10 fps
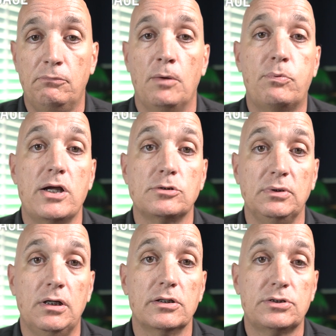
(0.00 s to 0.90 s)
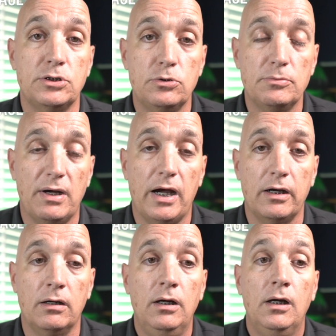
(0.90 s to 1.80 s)
appraisal belongs to you, the
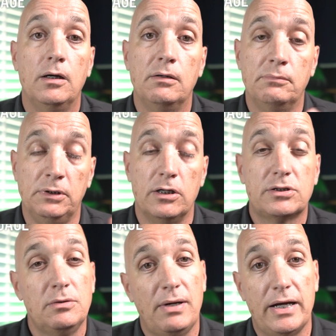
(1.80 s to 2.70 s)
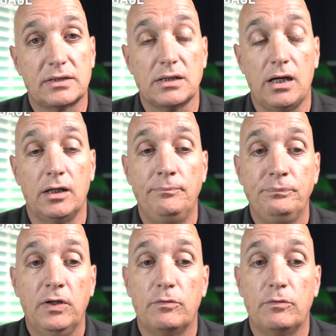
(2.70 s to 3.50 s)
buyer, belongs to the buy side.